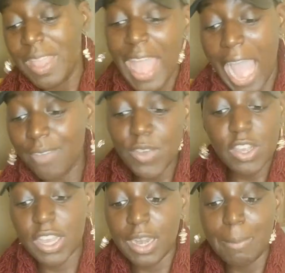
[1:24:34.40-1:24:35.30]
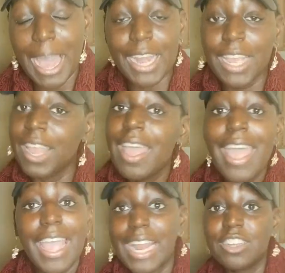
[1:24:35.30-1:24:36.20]
I feel good about it,
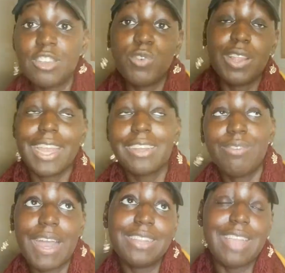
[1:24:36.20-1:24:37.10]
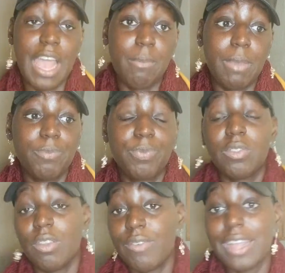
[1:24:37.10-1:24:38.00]
and I just feel like divine timing.
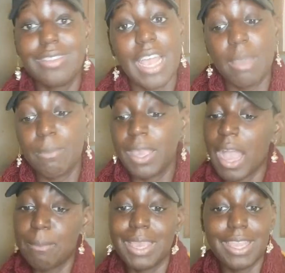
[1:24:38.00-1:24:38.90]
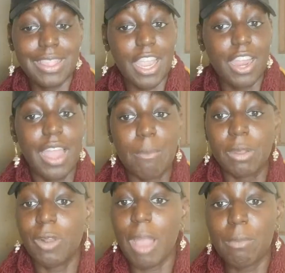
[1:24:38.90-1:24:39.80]
Divine timing. I'm gonna get there. I'm
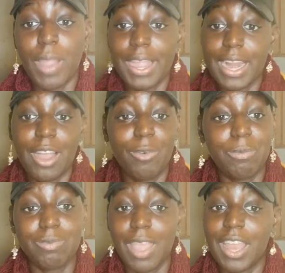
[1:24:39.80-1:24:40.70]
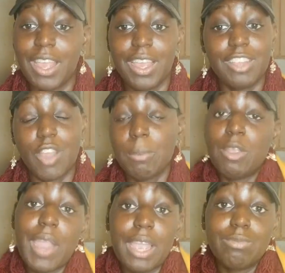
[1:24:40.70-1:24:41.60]
gonna rock it out, and it's gonna be
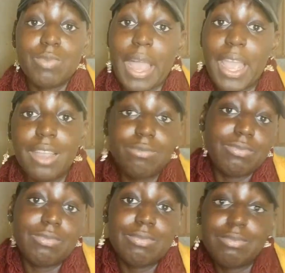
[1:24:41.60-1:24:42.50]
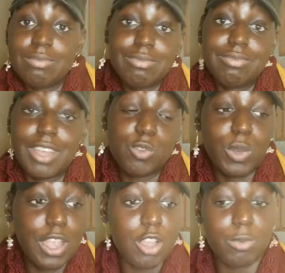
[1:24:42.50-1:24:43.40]
great. Like, that's what
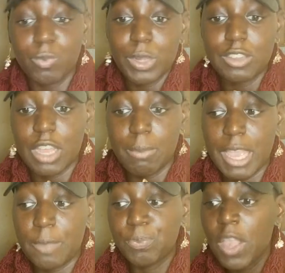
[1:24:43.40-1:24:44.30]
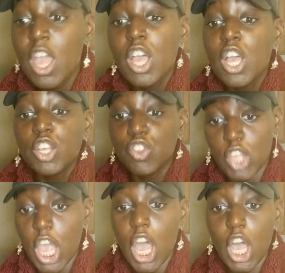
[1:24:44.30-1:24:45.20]
it's gonna be. So
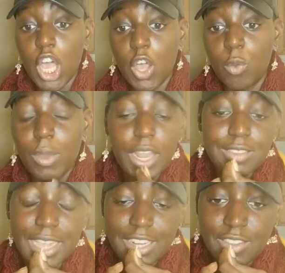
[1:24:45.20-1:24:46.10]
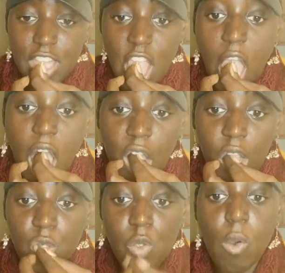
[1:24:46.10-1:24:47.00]
what else I gotta tell y'all?
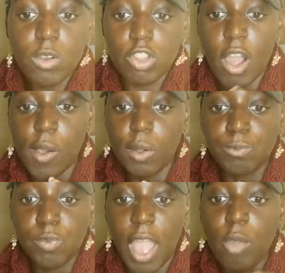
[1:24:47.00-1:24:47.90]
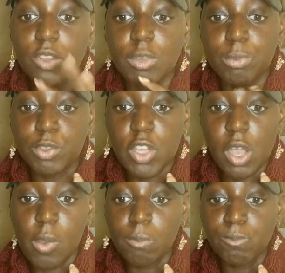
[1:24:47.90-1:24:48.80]
So I was in
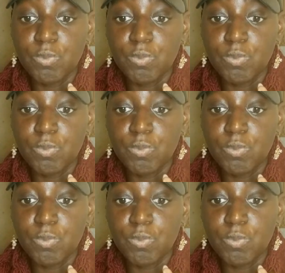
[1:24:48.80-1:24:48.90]
Brazil.